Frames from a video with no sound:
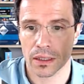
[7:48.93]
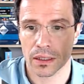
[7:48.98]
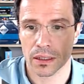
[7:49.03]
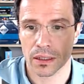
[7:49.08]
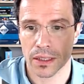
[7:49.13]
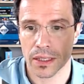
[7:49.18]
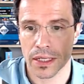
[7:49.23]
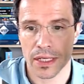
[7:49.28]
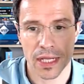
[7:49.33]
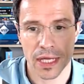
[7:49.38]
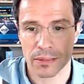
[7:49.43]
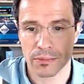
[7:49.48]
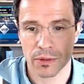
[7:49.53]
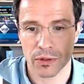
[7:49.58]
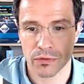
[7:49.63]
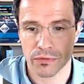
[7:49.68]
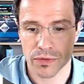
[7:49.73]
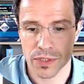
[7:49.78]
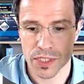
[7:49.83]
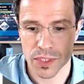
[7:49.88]
naming
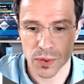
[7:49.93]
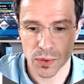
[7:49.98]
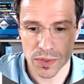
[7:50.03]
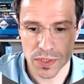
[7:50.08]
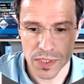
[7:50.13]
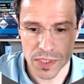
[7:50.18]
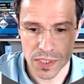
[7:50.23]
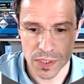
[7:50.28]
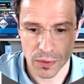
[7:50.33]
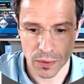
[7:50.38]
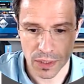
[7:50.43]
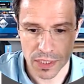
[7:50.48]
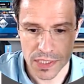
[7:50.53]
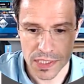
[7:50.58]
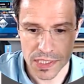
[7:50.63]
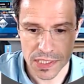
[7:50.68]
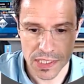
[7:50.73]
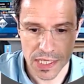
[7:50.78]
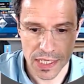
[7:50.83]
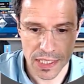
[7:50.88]
of resources. So let's
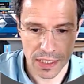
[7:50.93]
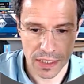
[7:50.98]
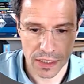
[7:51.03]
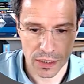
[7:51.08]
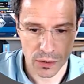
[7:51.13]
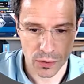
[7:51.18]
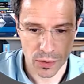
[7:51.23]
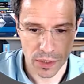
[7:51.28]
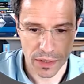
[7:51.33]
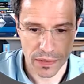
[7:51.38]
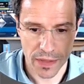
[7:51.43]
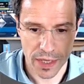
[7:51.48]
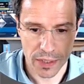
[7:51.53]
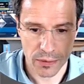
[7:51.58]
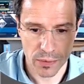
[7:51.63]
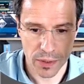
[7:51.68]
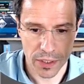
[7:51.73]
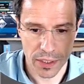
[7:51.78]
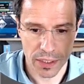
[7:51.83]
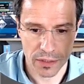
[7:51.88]
take a look at that
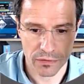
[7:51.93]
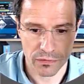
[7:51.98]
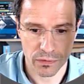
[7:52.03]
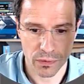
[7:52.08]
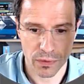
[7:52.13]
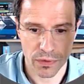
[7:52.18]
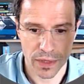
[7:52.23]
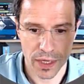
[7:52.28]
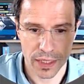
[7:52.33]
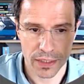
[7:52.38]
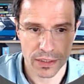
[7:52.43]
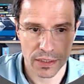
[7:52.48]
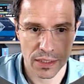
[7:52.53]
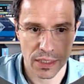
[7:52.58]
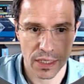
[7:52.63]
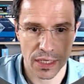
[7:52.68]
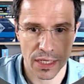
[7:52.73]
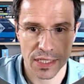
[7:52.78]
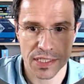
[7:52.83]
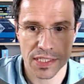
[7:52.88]
one. And for that,
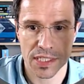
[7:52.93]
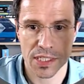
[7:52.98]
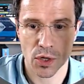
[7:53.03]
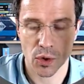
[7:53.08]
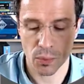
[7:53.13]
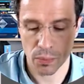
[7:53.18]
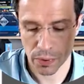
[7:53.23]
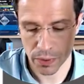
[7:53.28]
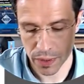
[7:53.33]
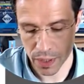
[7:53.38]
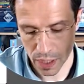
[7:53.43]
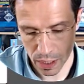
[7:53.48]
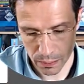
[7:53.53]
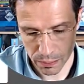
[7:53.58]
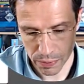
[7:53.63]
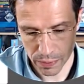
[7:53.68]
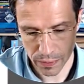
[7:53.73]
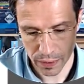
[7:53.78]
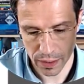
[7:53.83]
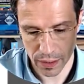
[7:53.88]
let's open up
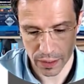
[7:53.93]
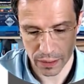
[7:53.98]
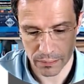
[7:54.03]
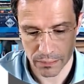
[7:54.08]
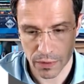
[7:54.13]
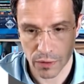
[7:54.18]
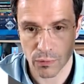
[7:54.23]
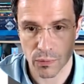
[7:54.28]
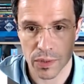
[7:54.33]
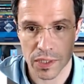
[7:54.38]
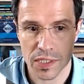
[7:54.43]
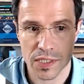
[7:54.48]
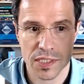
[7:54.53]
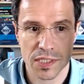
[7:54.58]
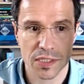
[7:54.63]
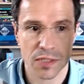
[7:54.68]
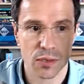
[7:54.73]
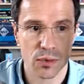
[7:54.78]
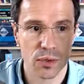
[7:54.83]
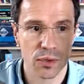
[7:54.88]
VS
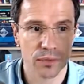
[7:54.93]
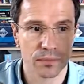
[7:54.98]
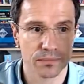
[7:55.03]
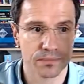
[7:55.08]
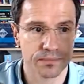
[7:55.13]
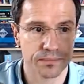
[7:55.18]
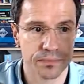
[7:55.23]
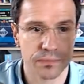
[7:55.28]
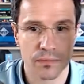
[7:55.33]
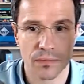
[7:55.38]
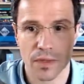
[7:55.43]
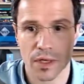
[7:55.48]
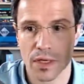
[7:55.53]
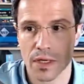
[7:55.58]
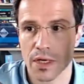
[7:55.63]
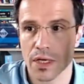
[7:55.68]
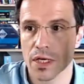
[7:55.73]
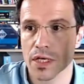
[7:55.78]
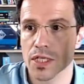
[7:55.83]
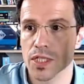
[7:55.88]
Code.
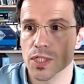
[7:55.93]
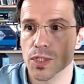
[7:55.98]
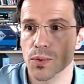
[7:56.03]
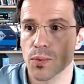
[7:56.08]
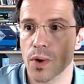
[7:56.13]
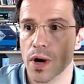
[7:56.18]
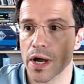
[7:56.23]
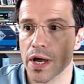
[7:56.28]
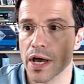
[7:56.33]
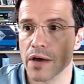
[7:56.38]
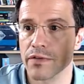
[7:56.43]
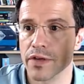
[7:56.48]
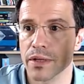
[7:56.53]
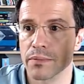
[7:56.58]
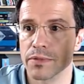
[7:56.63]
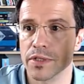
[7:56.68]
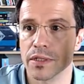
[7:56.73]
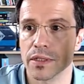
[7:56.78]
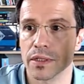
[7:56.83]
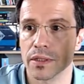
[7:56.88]
So I have an
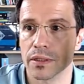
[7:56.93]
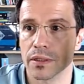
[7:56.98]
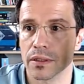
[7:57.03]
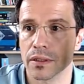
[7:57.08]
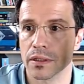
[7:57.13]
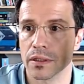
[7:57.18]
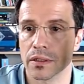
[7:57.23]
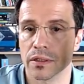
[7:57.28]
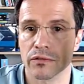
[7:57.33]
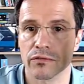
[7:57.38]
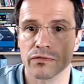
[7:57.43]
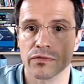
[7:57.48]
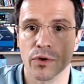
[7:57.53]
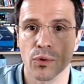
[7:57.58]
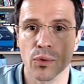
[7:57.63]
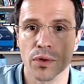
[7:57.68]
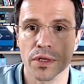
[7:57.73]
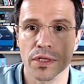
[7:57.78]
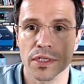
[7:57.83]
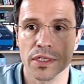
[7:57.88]
empty
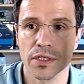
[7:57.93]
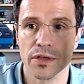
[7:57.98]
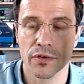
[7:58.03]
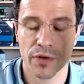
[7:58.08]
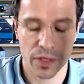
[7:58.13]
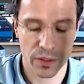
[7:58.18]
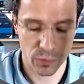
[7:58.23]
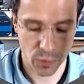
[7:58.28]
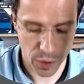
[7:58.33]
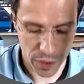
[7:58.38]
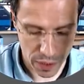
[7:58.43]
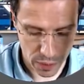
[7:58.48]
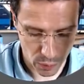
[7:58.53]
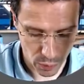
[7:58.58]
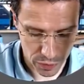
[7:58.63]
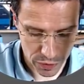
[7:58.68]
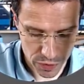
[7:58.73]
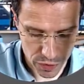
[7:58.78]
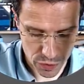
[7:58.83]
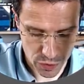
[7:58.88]
folder here. And what I
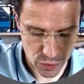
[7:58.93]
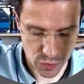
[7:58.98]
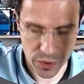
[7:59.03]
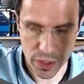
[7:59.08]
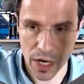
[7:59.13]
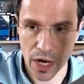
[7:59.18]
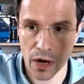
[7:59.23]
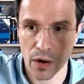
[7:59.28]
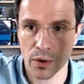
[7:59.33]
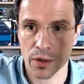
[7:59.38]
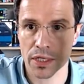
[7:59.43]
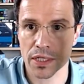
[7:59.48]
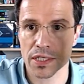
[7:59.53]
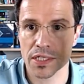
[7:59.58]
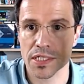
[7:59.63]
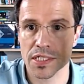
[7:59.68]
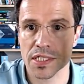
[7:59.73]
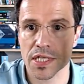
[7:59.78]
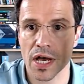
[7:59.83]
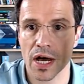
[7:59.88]
want to do now
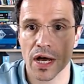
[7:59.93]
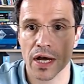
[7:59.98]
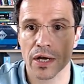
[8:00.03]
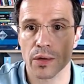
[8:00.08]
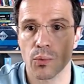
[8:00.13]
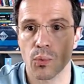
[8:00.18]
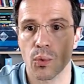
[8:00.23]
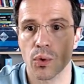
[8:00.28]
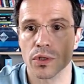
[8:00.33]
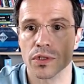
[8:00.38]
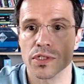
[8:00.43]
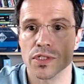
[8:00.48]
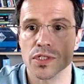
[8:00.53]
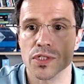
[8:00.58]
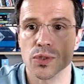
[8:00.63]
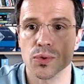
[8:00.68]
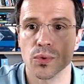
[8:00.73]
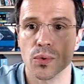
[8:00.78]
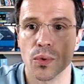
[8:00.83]
is I want to